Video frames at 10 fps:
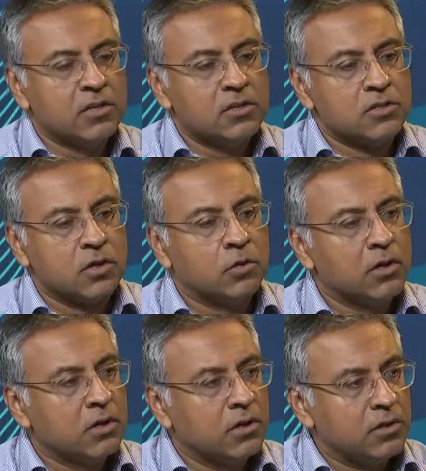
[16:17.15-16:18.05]
So
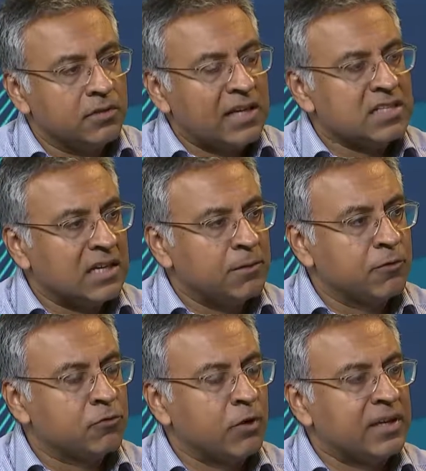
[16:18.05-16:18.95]
that type of
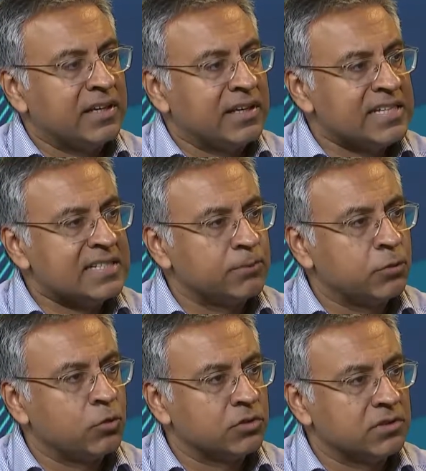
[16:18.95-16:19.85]
training is
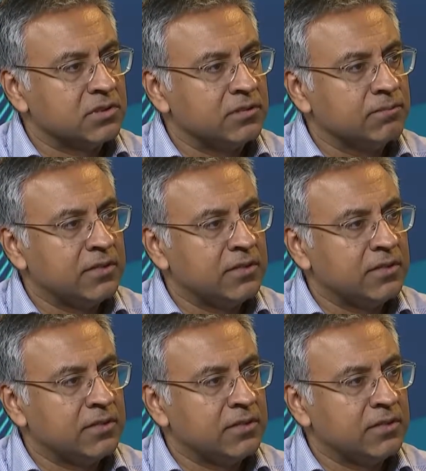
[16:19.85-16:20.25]
important.